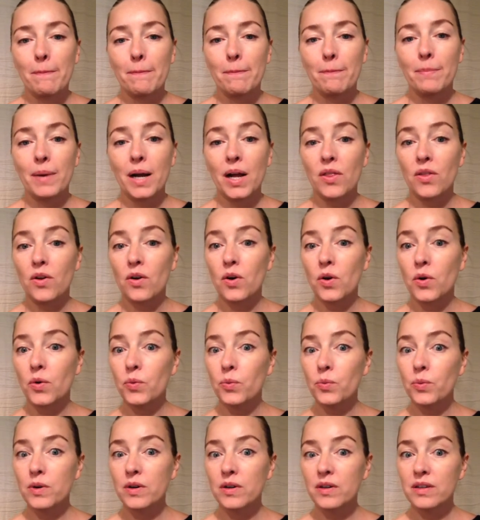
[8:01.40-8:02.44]
by their own
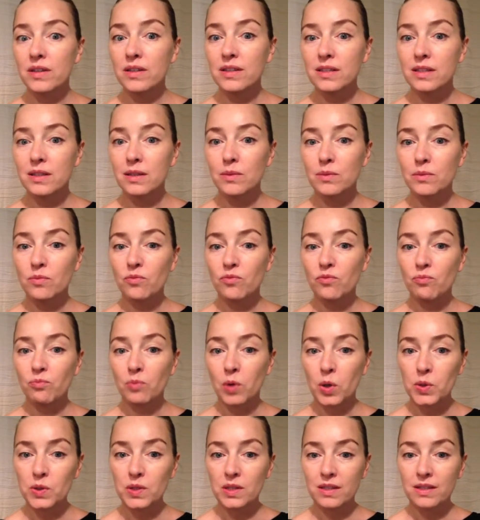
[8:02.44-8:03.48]
words,
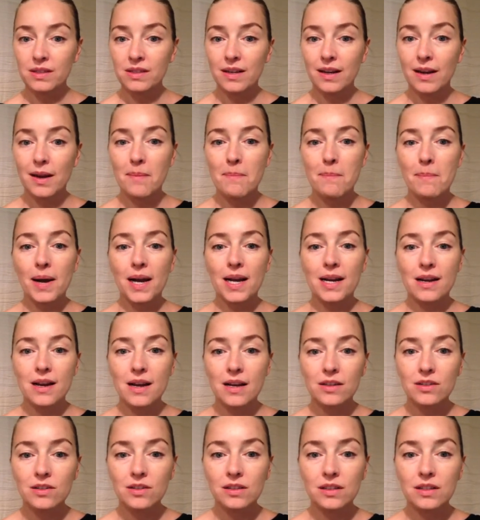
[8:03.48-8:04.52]
most of the time by
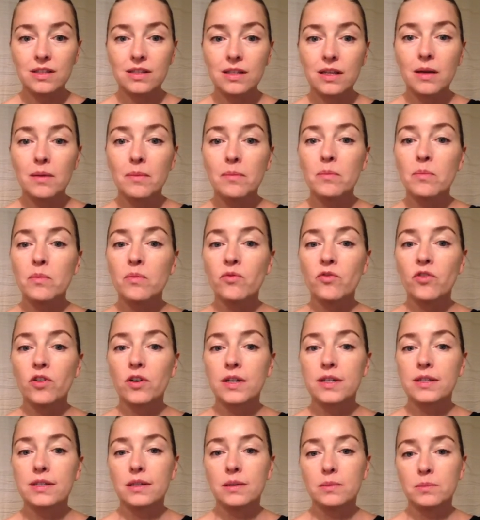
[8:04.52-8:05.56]
nationalism. For
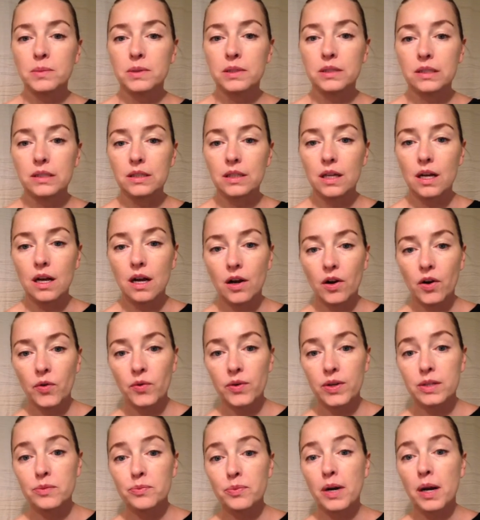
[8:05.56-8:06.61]
example,
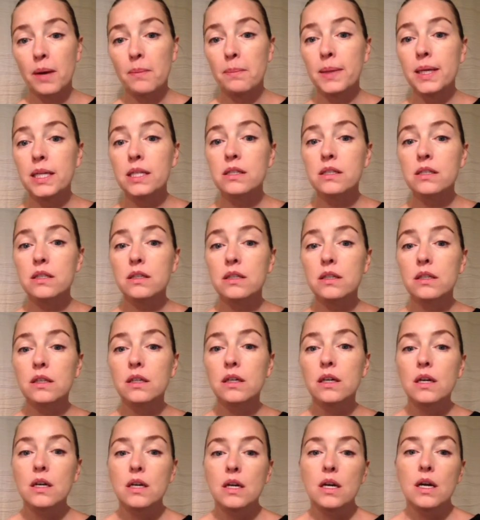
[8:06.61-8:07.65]
Hungary's prime minister
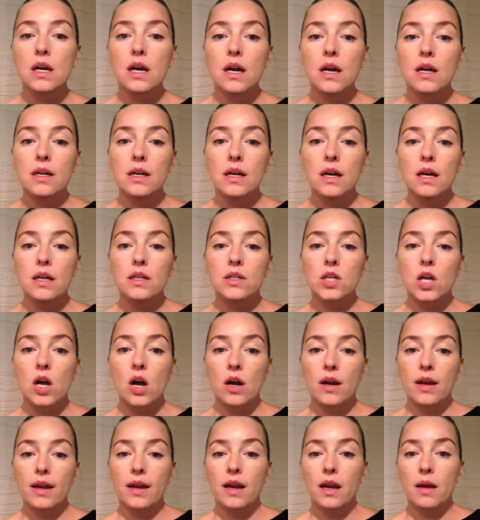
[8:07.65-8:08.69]

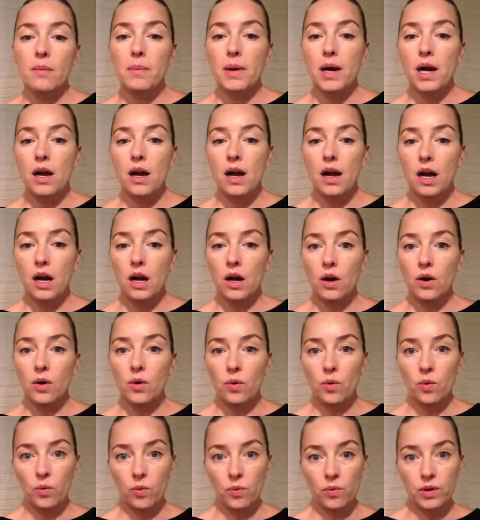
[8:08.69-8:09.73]
talking about
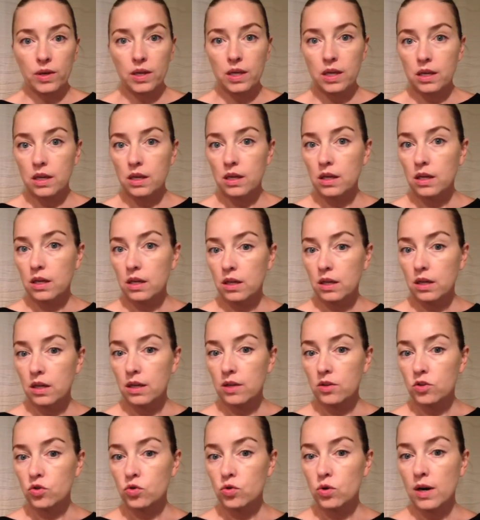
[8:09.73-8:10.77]
how he
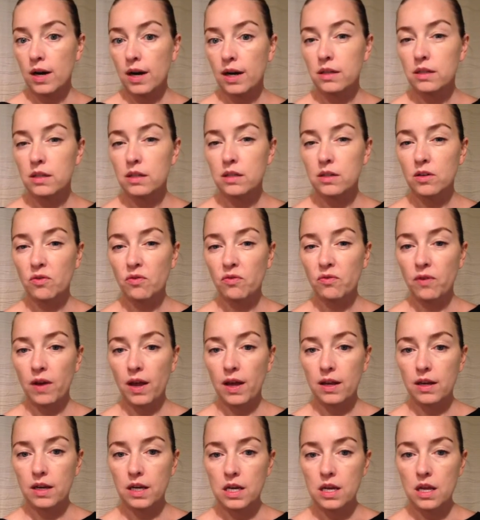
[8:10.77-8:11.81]
is trying to
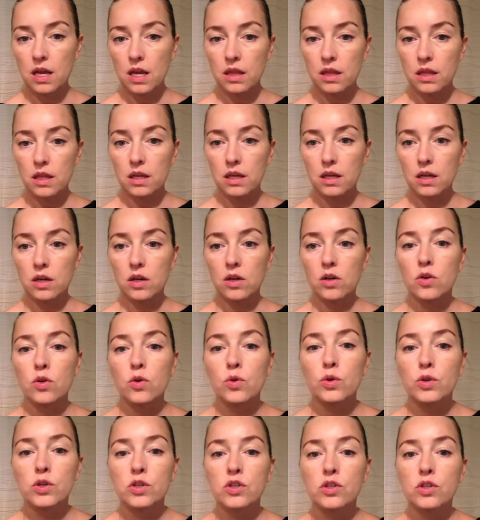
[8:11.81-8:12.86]
defend the
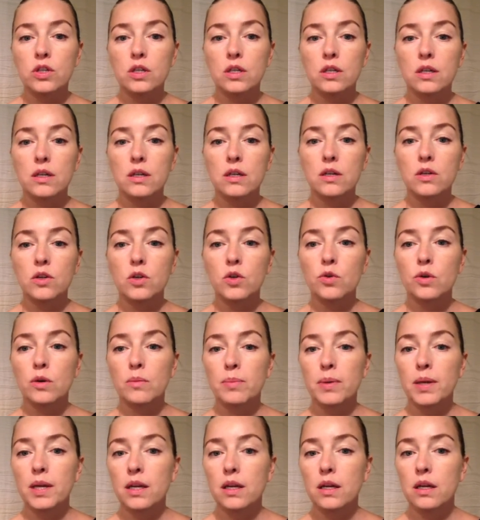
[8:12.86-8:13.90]
Christian
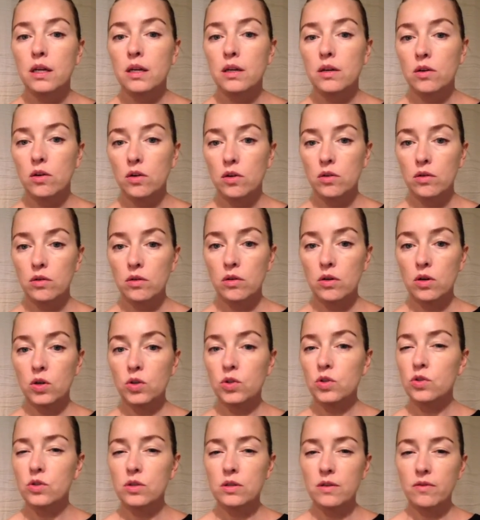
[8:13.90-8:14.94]
European
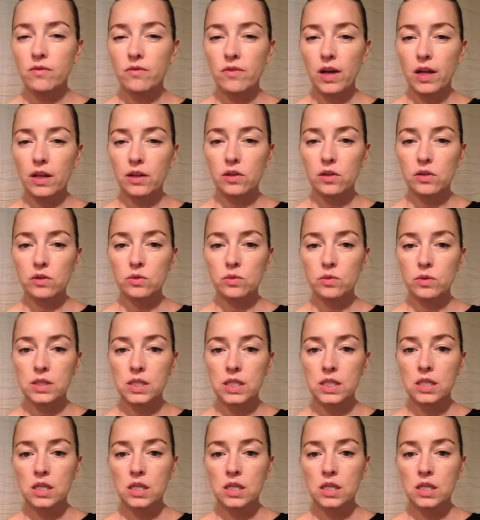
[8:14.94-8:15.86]
cultures and values.